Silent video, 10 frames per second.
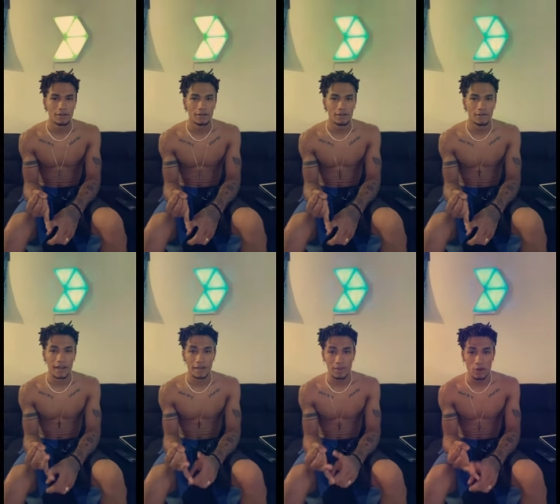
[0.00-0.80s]
Finding
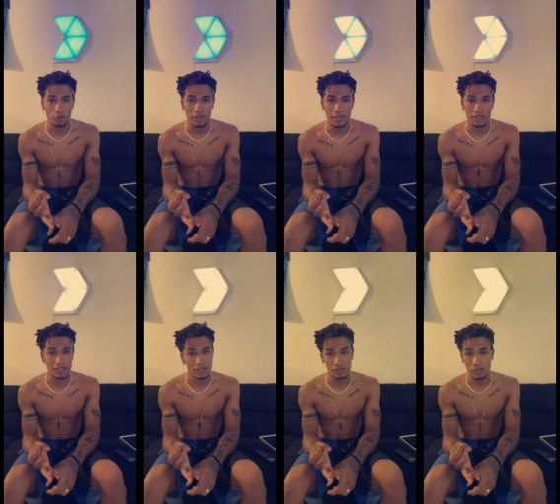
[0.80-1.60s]
my own place, I said I was
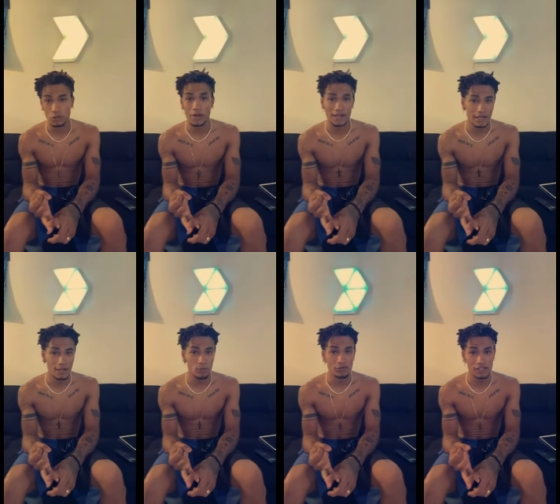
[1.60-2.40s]
gonna do it, I did it.
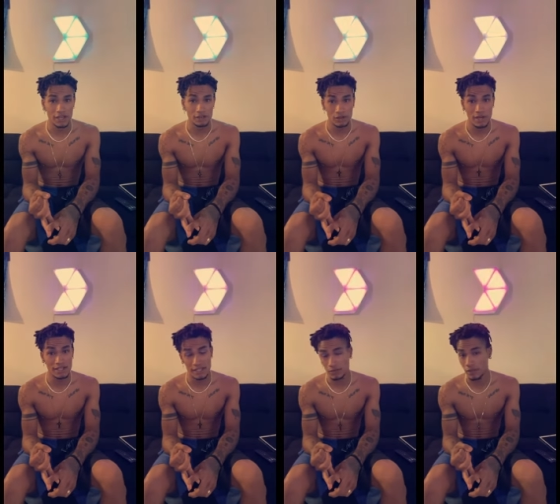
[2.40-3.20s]
Moving to Arizona, I said I
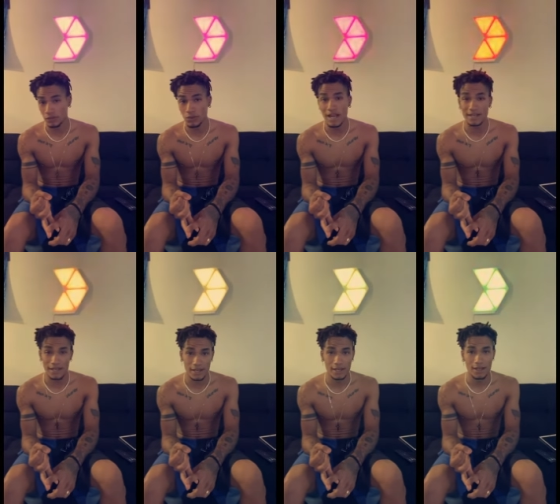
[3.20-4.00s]
was gonna do it, I did it.
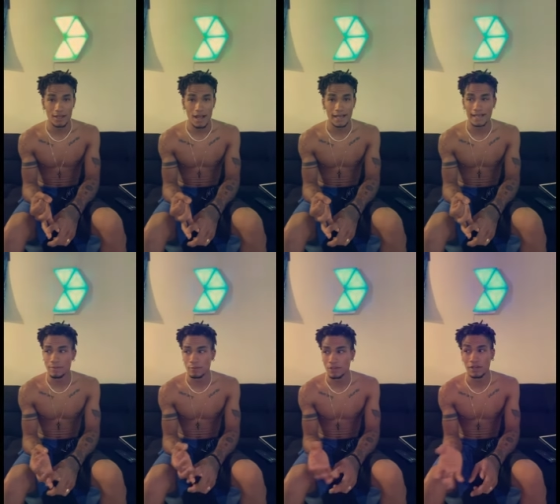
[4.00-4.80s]
I can name a
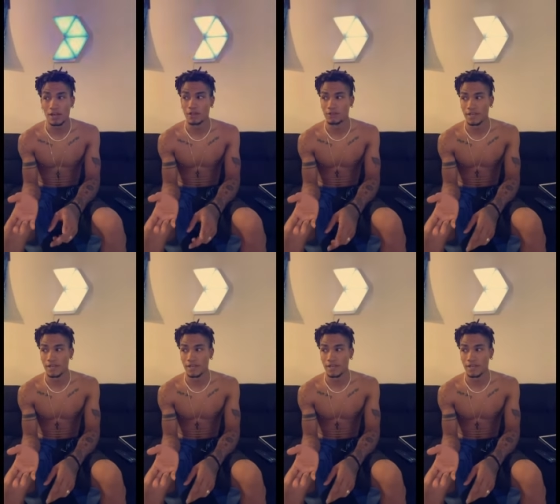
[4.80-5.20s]
million other things